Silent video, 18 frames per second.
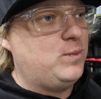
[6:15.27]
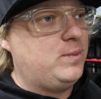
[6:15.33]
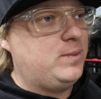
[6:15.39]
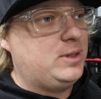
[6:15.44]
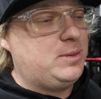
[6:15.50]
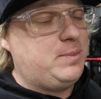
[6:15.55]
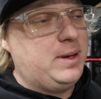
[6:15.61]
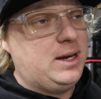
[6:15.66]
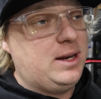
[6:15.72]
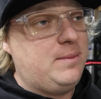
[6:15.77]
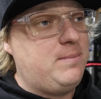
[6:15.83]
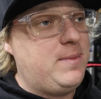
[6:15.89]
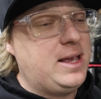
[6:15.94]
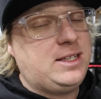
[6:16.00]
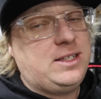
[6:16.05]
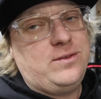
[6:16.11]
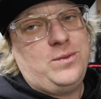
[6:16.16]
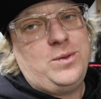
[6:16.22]
it's been a
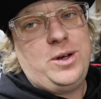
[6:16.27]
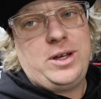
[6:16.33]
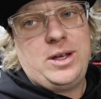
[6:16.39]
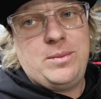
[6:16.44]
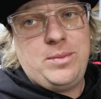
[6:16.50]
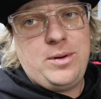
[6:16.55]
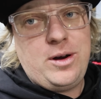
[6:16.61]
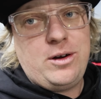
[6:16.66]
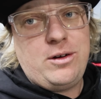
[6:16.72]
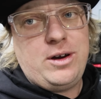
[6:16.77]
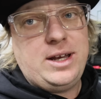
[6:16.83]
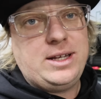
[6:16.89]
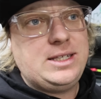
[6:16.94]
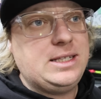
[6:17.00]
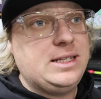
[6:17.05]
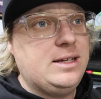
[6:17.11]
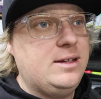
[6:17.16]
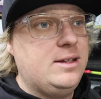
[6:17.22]
massive work in
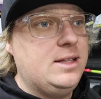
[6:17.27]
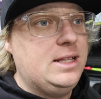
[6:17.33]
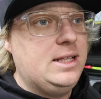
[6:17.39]
progress